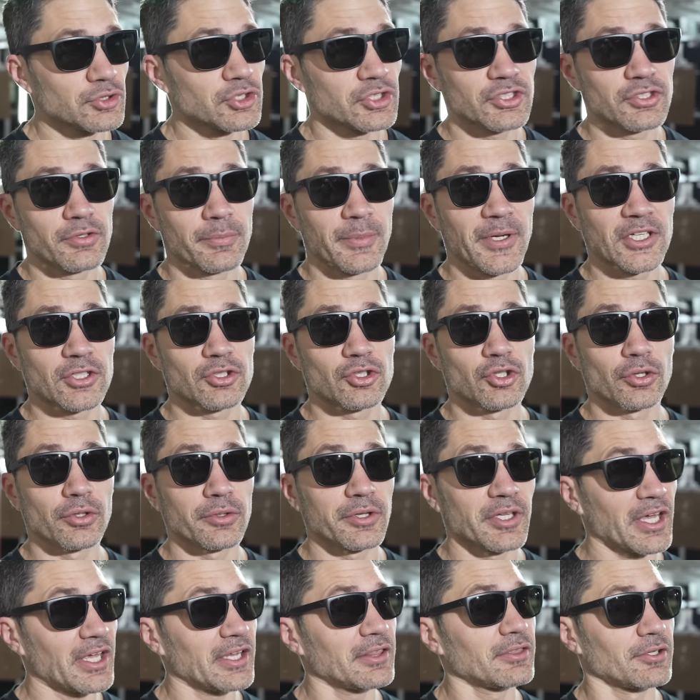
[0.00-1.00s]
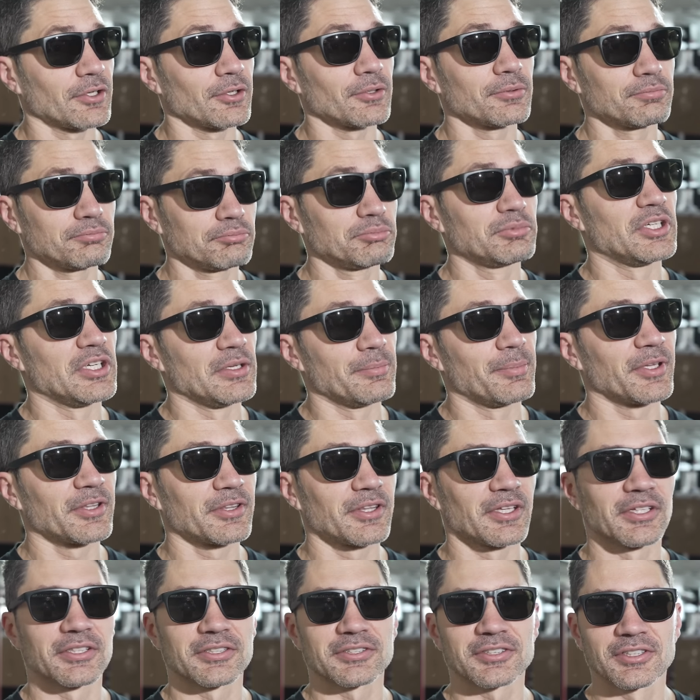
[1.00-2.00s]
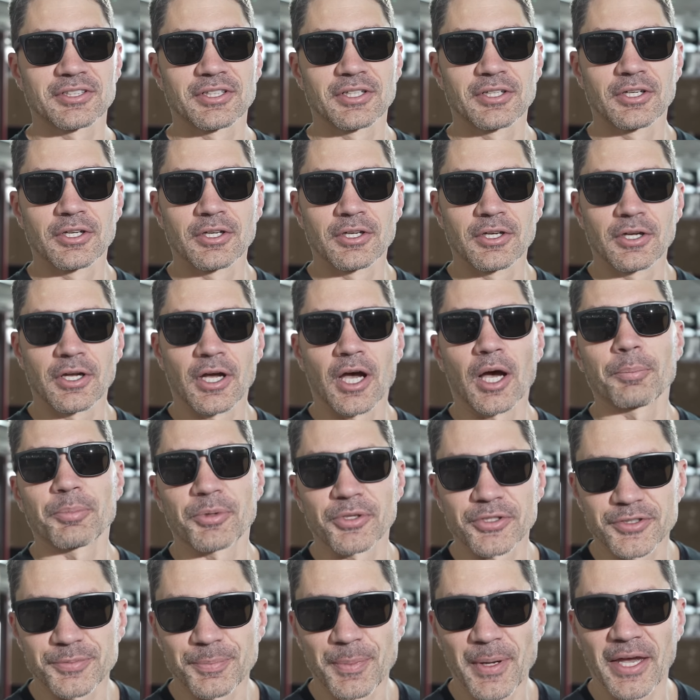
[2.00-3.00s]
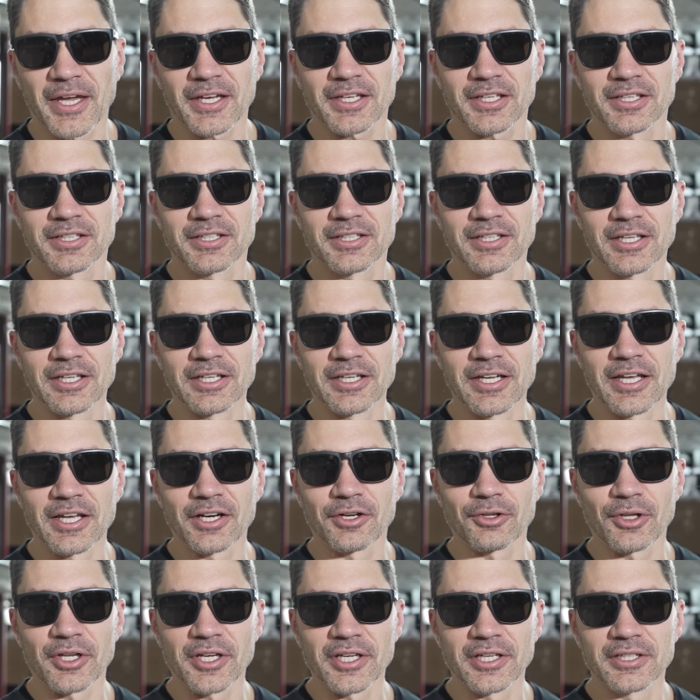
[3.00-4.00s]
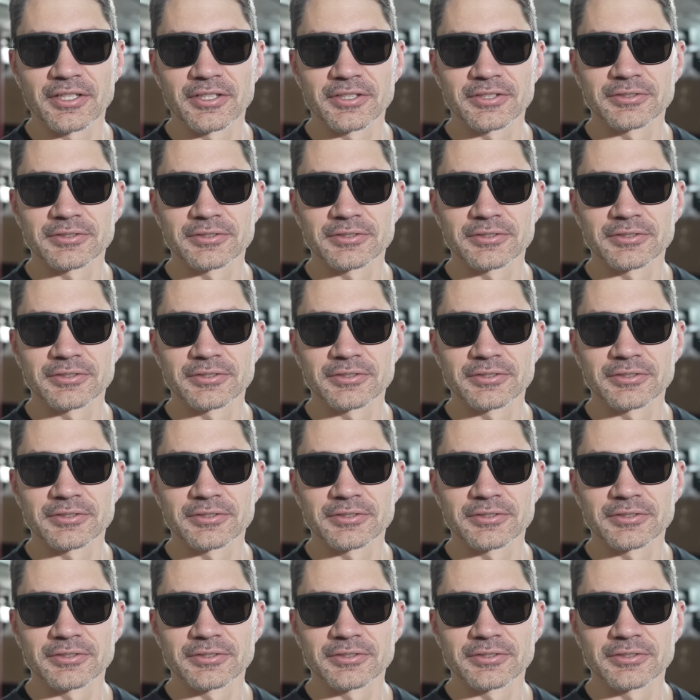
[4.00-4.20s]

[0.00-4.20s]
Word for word: just to make sure that they're keeping things up to spec in Italy.